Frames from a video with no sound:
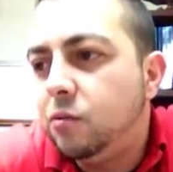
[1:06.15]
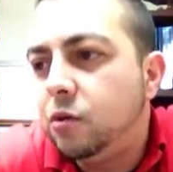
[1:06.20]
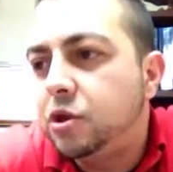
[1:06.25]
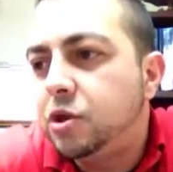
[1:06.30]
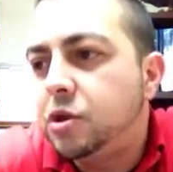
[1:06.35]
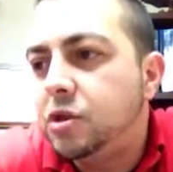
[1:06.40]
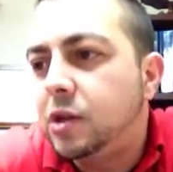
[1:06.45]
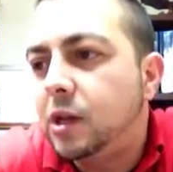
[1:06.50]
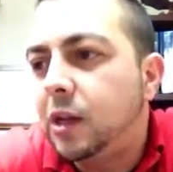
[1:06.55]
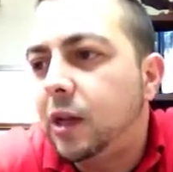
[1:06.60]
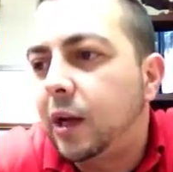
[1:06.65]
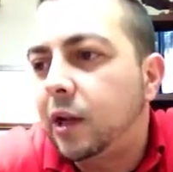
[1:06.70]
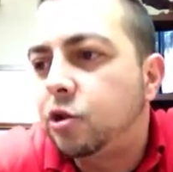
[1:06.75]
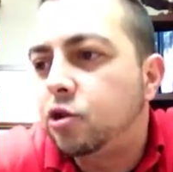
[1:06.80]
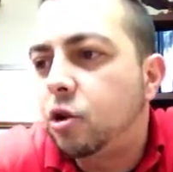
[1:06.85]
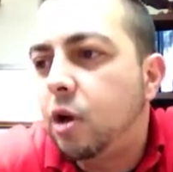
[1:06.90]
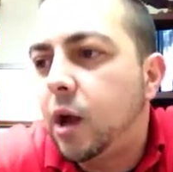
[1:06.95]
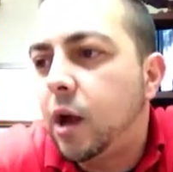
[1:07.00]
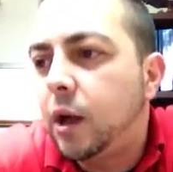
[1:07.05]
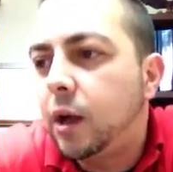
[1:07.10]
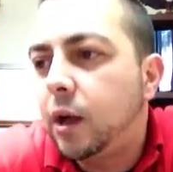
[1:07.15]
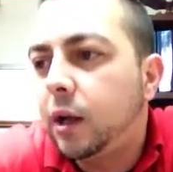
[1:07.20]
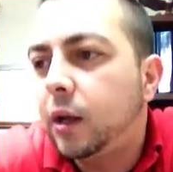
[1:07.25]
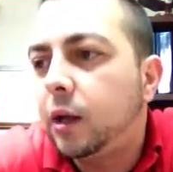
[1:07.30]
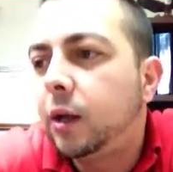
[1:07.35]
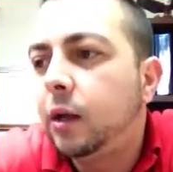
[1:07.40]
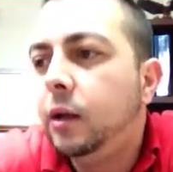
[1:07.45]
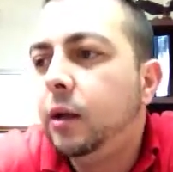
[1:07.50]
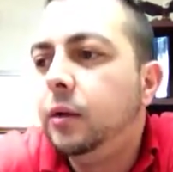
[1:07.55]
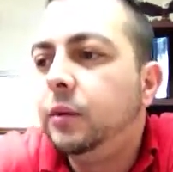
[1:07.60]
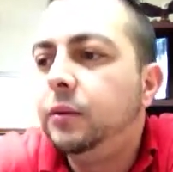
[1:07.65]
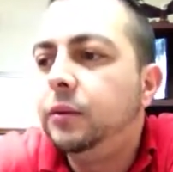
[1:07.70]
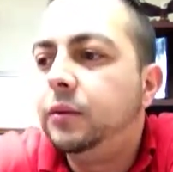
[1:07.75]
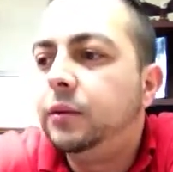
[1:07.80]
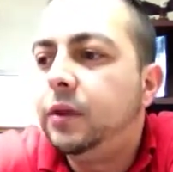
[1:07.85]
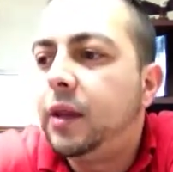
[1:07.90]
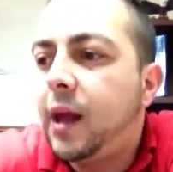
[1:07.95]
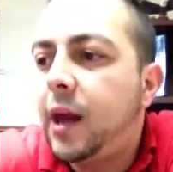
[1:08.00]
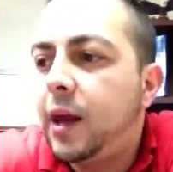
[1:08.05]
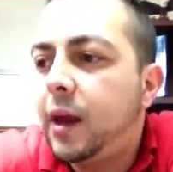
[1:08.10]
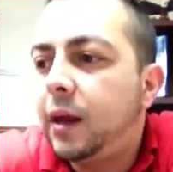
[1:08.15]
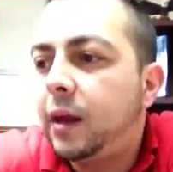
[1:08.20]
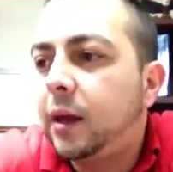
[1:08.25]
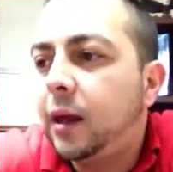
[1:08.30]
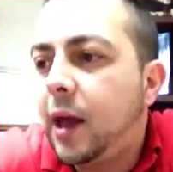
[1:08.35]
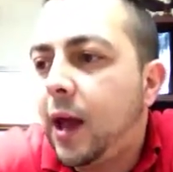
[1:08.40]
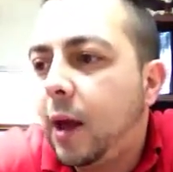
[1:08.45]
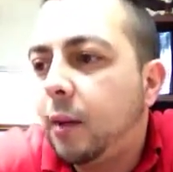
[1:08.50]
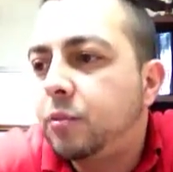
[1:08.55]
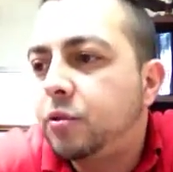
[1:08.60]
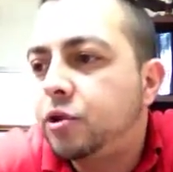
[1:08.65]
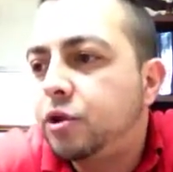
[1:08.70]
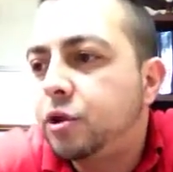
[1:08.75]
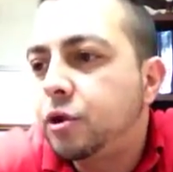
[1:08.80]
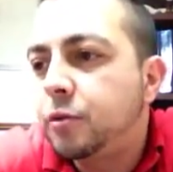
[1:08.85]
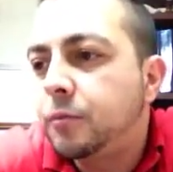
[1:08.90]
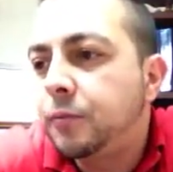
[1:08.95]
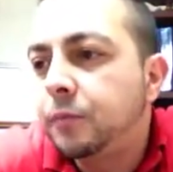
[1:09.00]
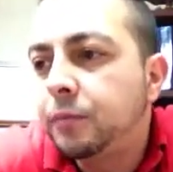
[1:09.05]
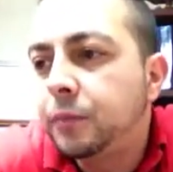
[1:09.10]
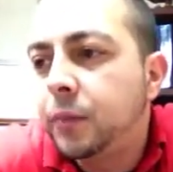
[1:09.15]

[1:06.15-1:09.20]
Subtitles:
which is electronic data capture.